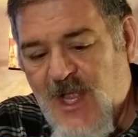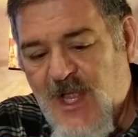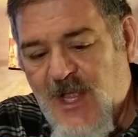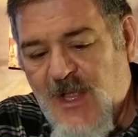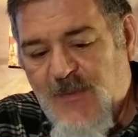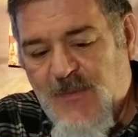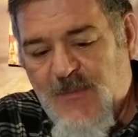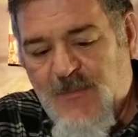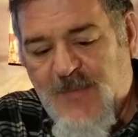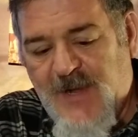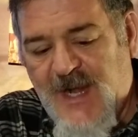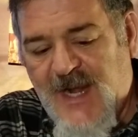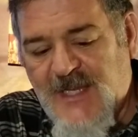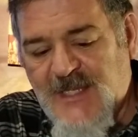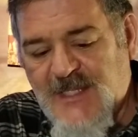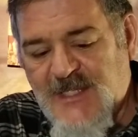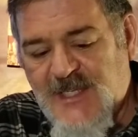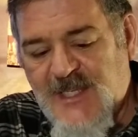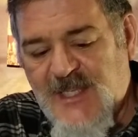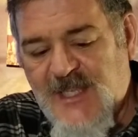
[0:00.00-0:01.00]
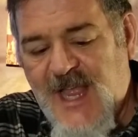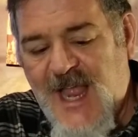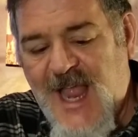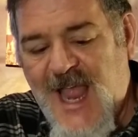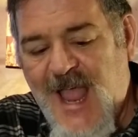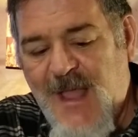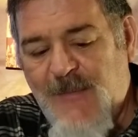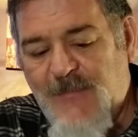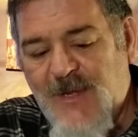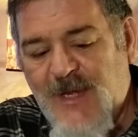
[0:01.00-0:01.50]
but I could see that
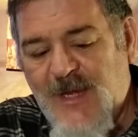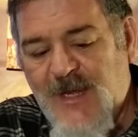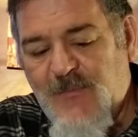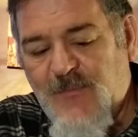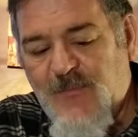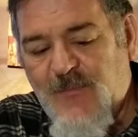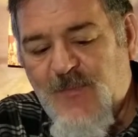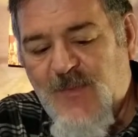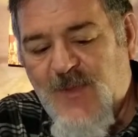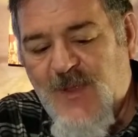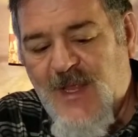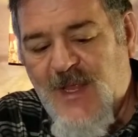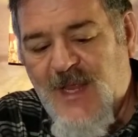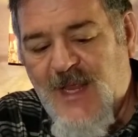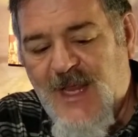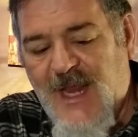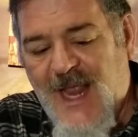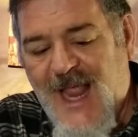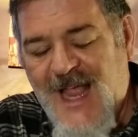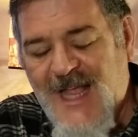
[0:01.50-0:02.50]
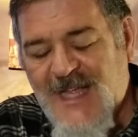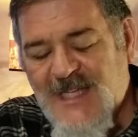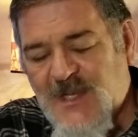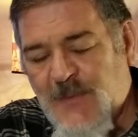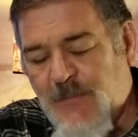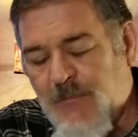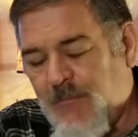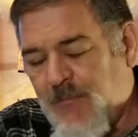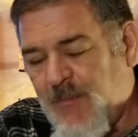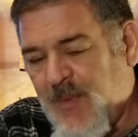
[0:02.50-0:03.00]
happening. It has a
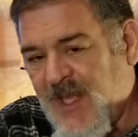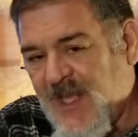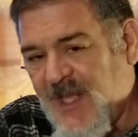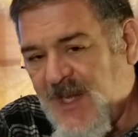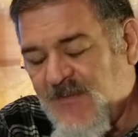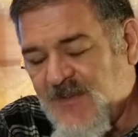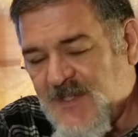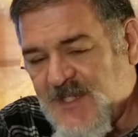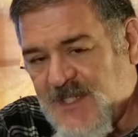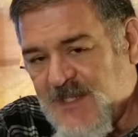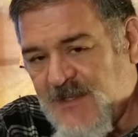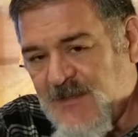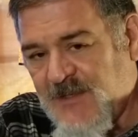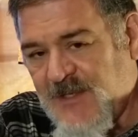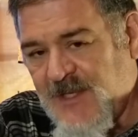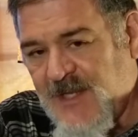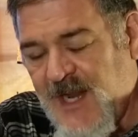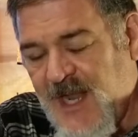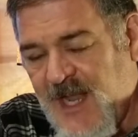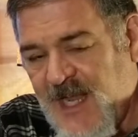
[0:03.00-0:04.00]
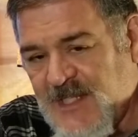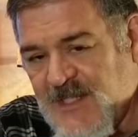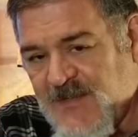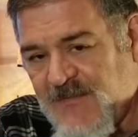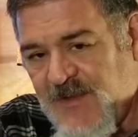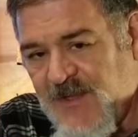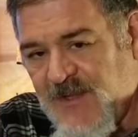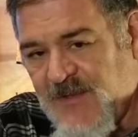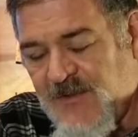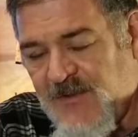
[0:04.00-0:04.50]
bit of a siliconized feel
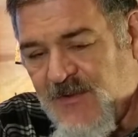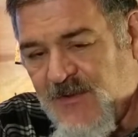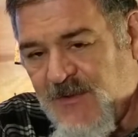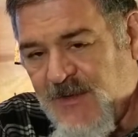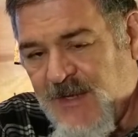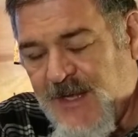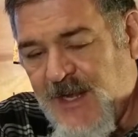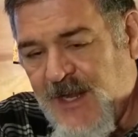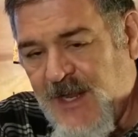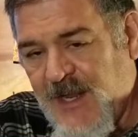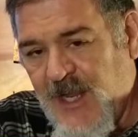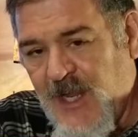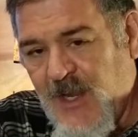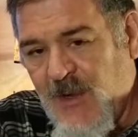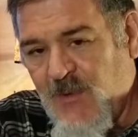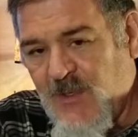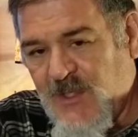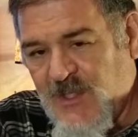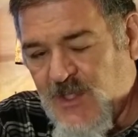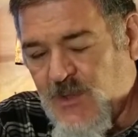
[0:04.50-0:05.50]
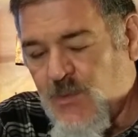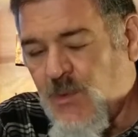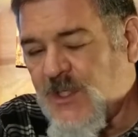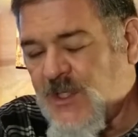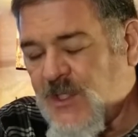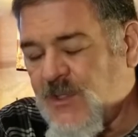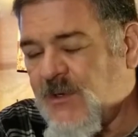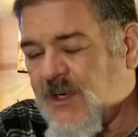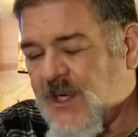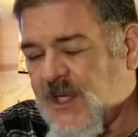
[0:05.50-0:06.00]
to it, which is what you would
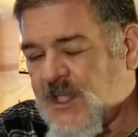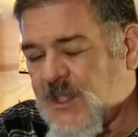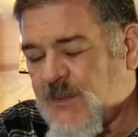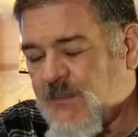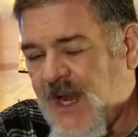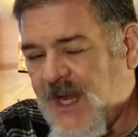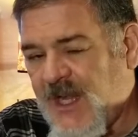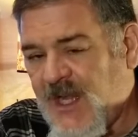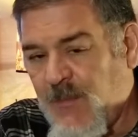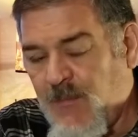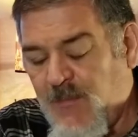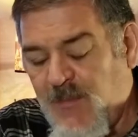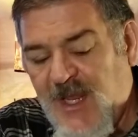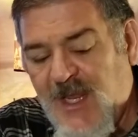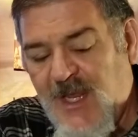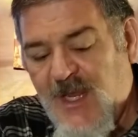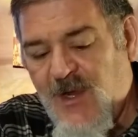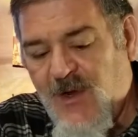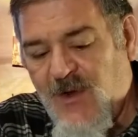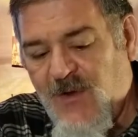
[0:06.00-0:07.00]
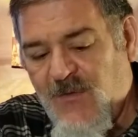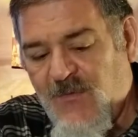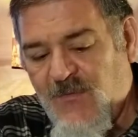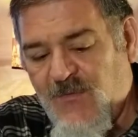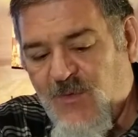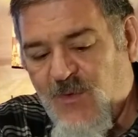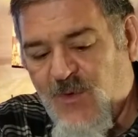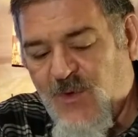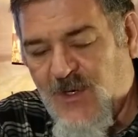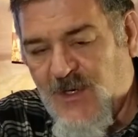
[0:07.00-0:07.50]
expect to be here
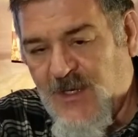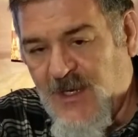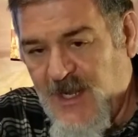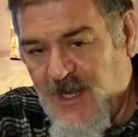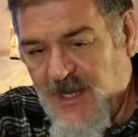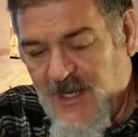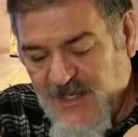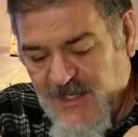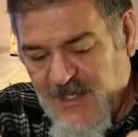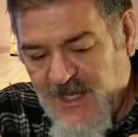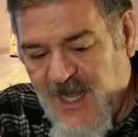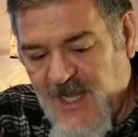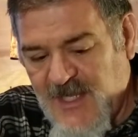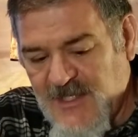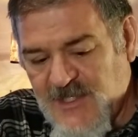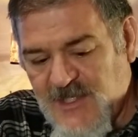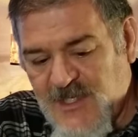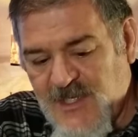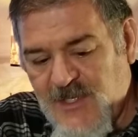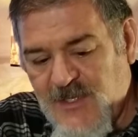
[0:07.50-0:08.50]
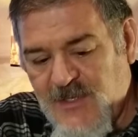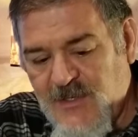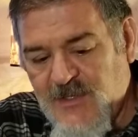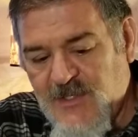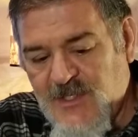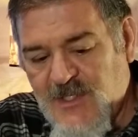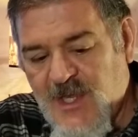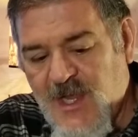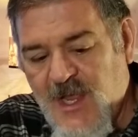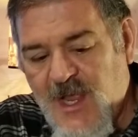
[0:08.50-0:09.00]
for constant use.
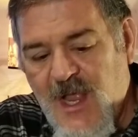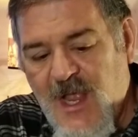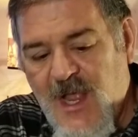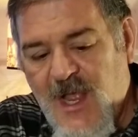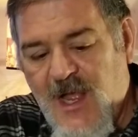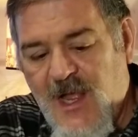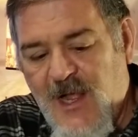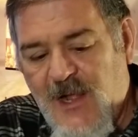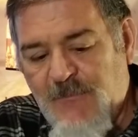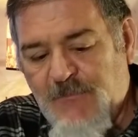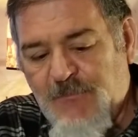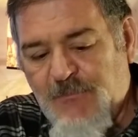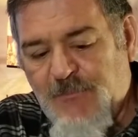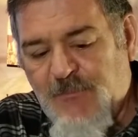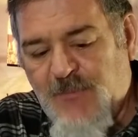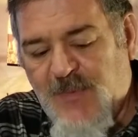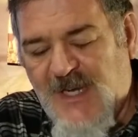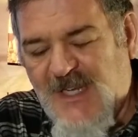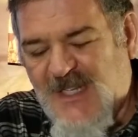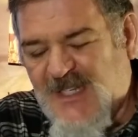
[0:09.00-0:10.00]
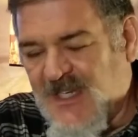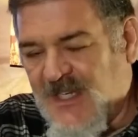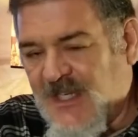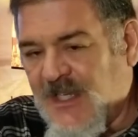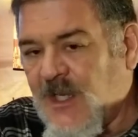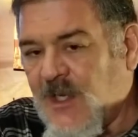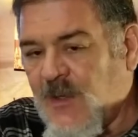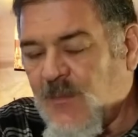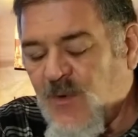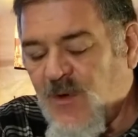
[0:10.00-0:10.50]
But it's a little
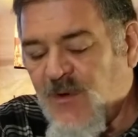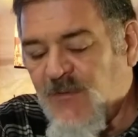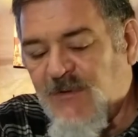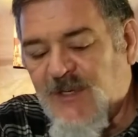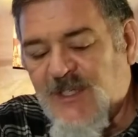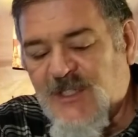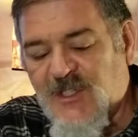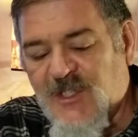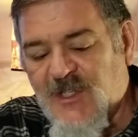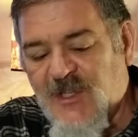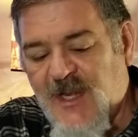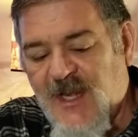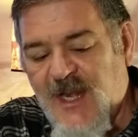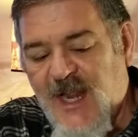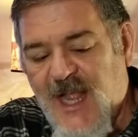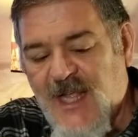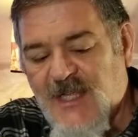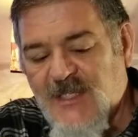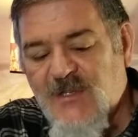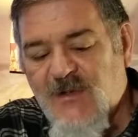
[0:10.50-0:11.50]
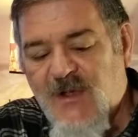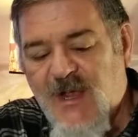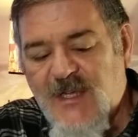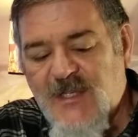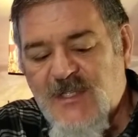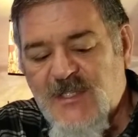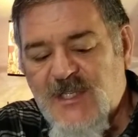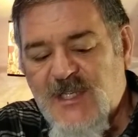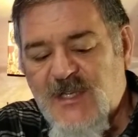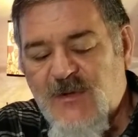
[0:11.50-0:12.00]
more rigid than that. So I could see
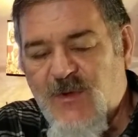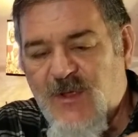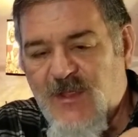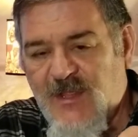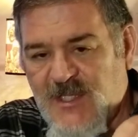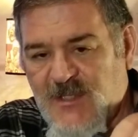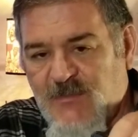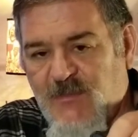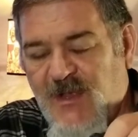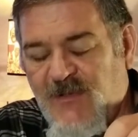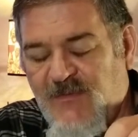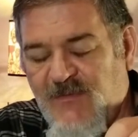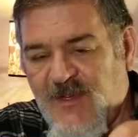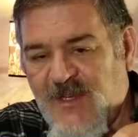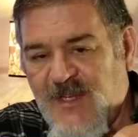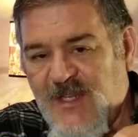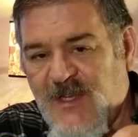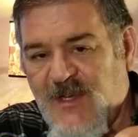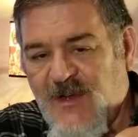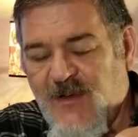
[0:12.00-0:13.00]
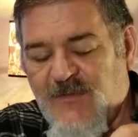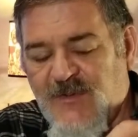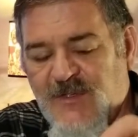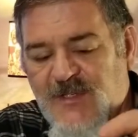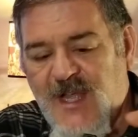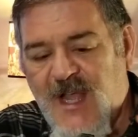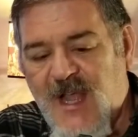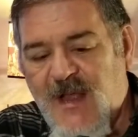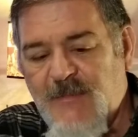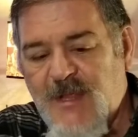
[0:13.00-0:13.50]
where this might fatigue over time.
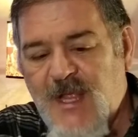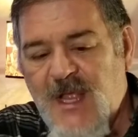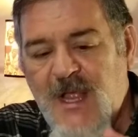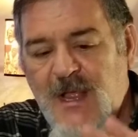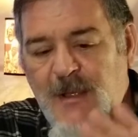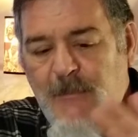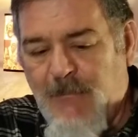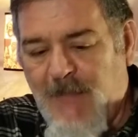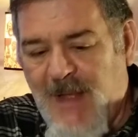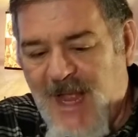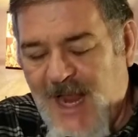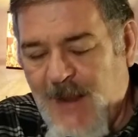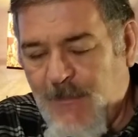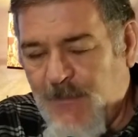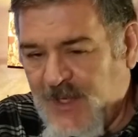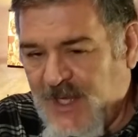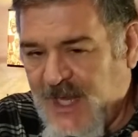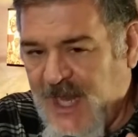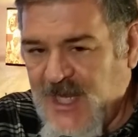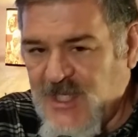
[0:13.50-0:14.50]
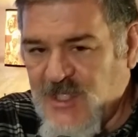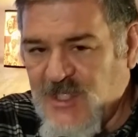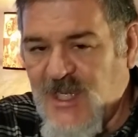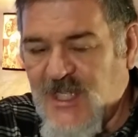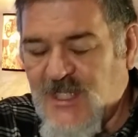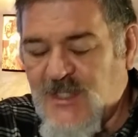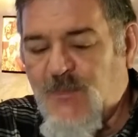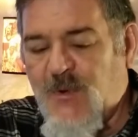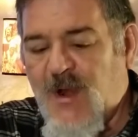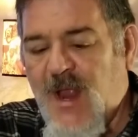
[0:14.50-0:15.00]
My application, that's
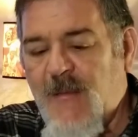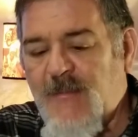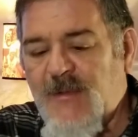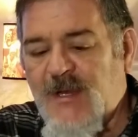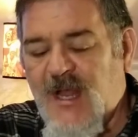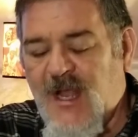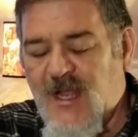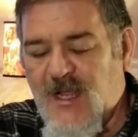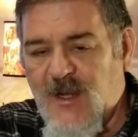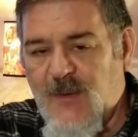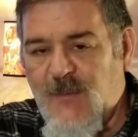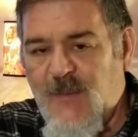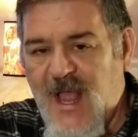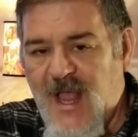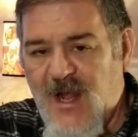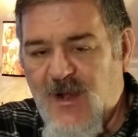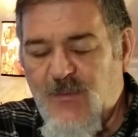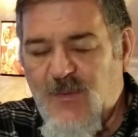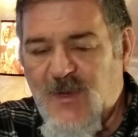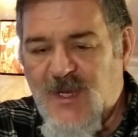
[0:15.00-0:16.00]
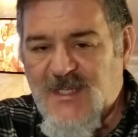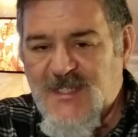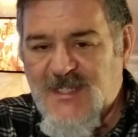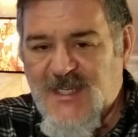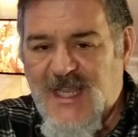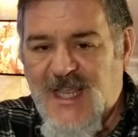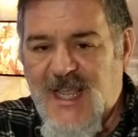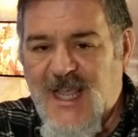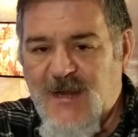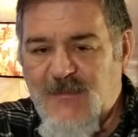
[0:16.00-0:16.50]
probably not going to matter because again,
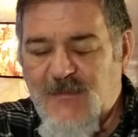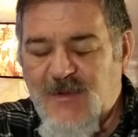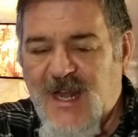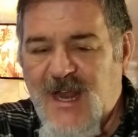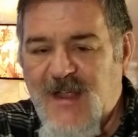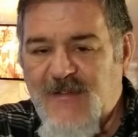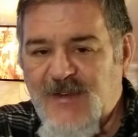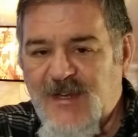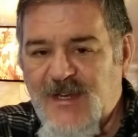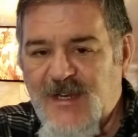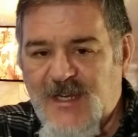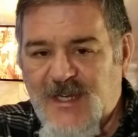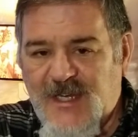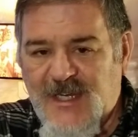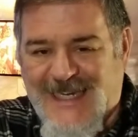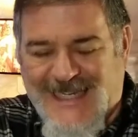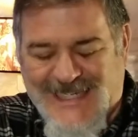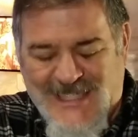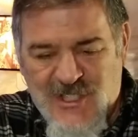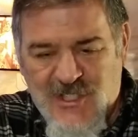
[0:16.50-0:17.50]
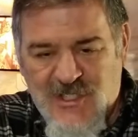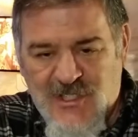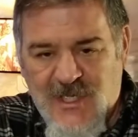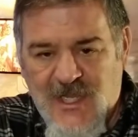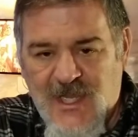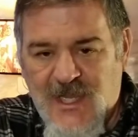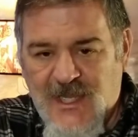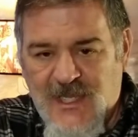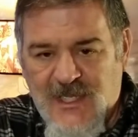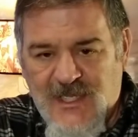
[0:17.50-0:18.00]
I'm going to have an ignition
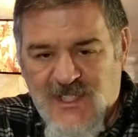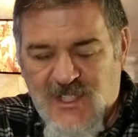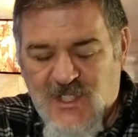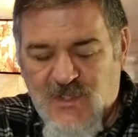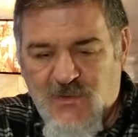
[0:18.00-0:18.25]
switch